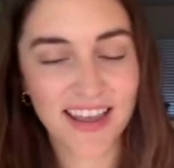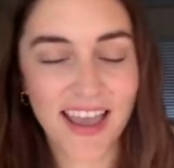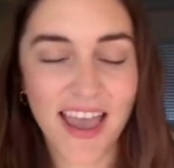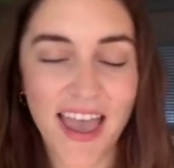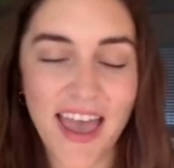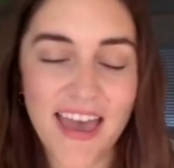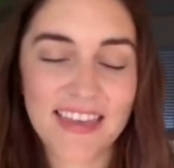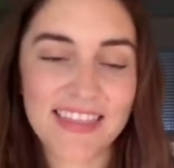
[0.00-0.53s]

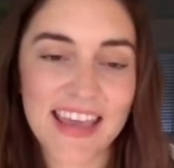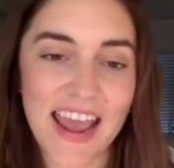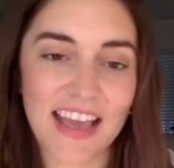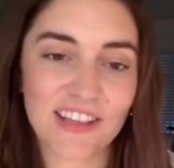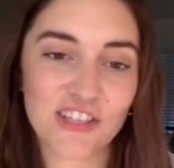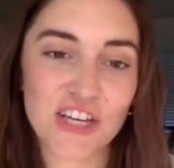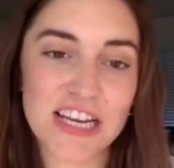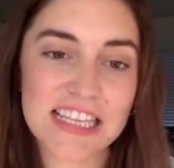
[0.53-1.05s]
The answer
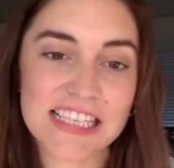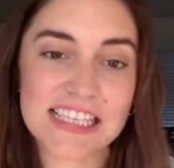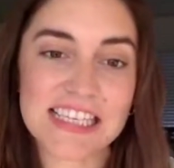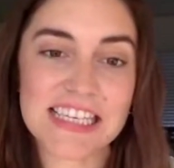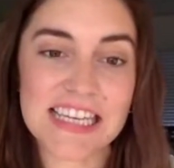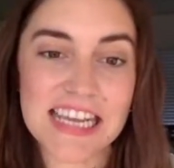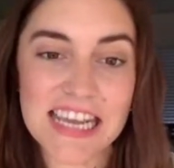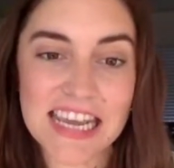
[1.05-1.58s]
is
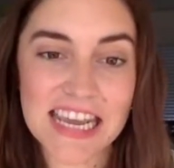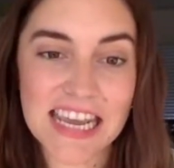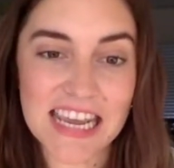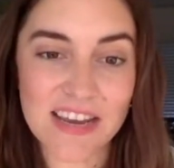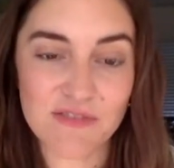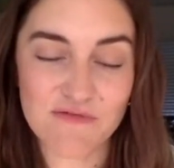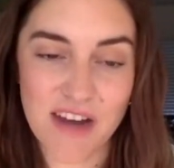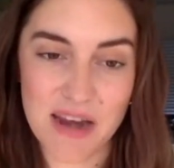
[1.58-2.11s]
D,
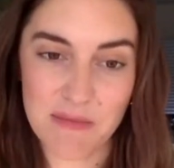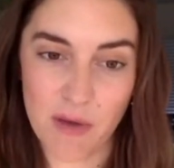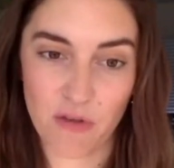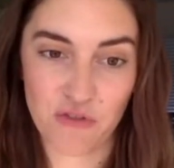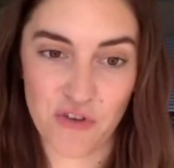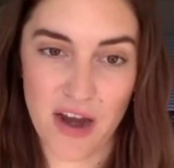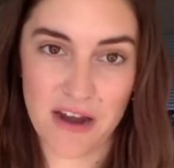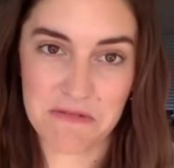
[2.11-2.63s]
rainbow
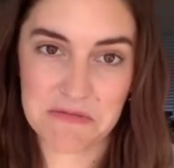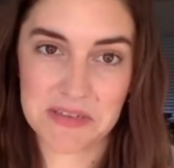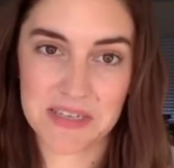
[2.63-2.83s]
trout.